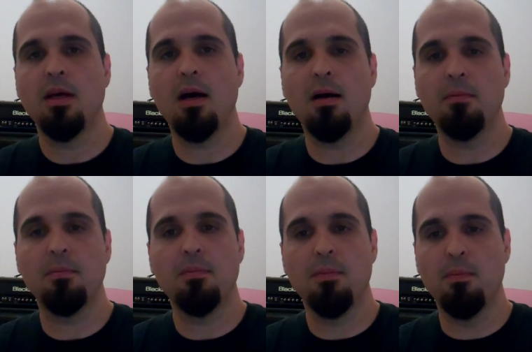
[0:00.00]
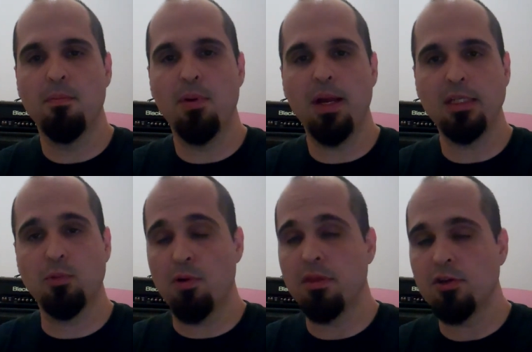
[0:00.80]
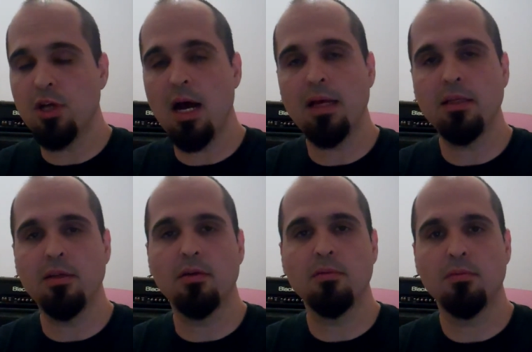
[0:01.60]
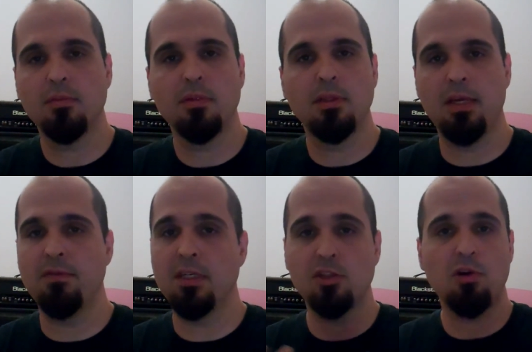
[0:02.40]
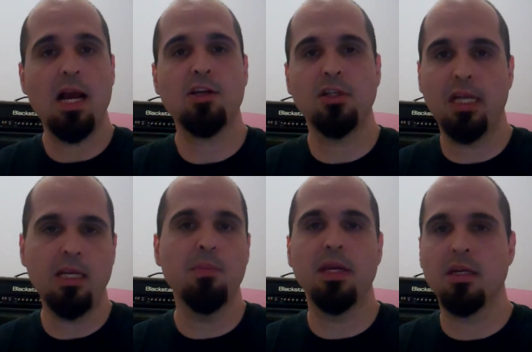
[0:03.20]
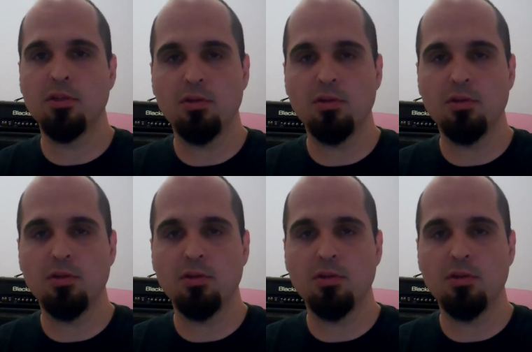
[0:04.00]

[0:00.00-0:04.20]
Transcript: but it's worth a shot, you know. Even distraction, anybody can